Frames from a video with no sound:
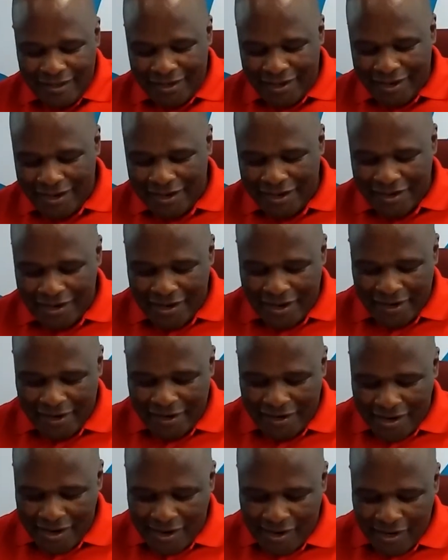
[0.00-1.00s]

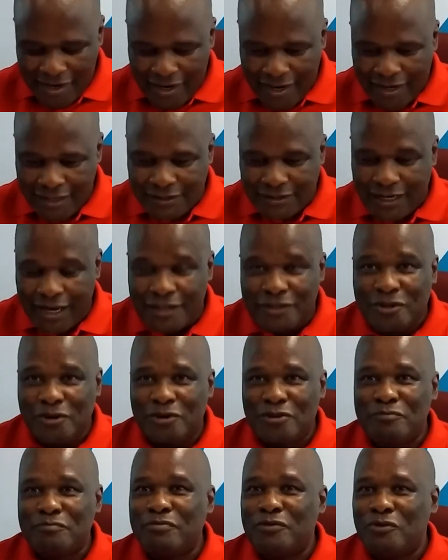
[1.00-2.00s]
chat
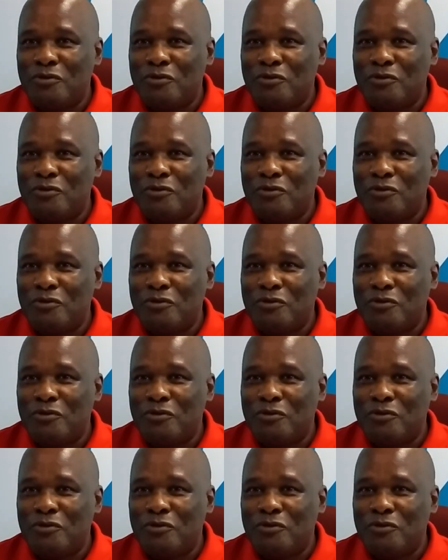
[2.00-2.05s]
group,